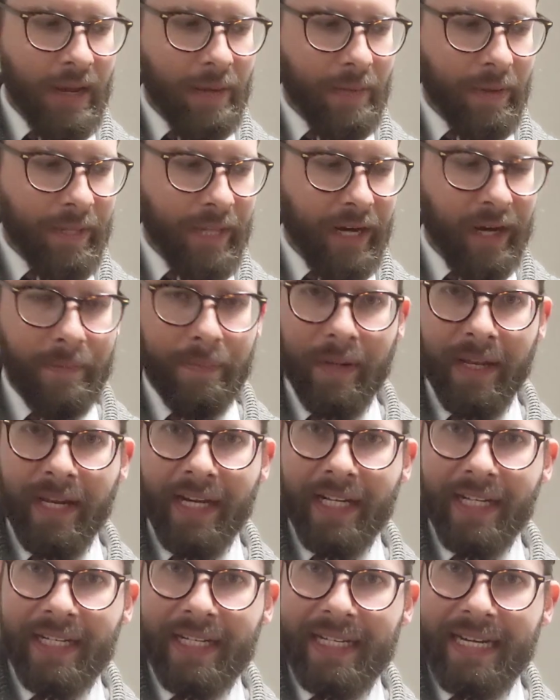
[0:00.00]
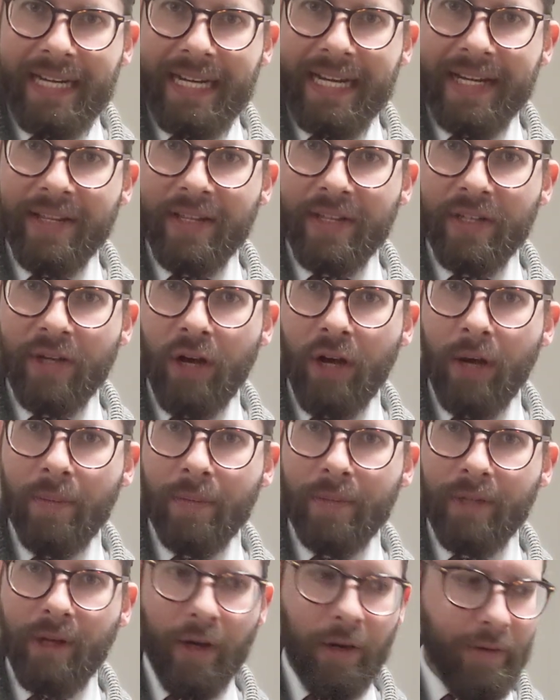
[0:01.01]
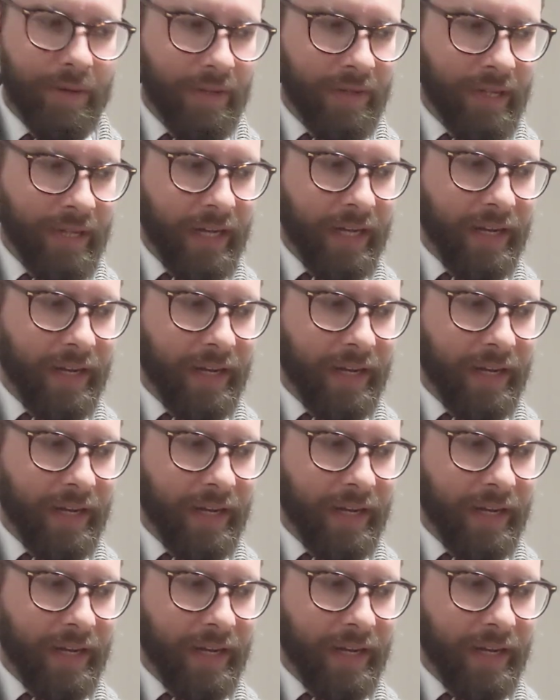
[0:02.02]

but then I played a D in the top, so I was